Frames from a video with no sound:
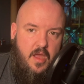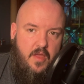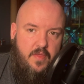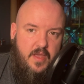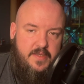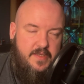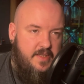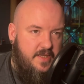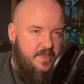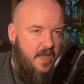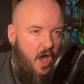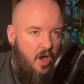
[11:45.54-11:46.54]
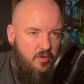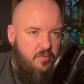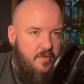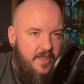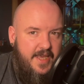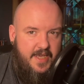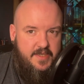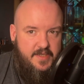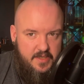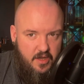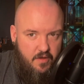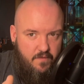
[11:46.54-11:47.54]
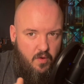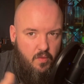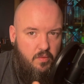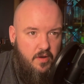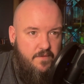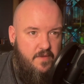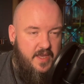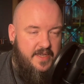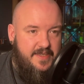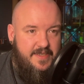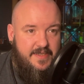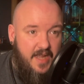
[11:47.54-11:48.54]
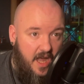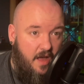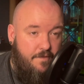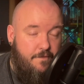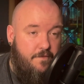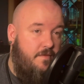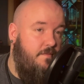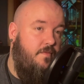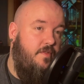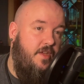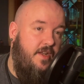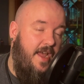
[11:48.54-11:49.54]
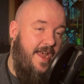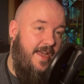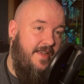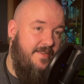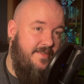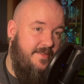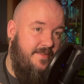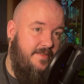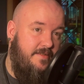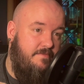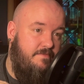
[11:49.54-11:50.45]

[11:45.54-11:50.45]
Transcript: There's there's a whole list of all of this stuff that has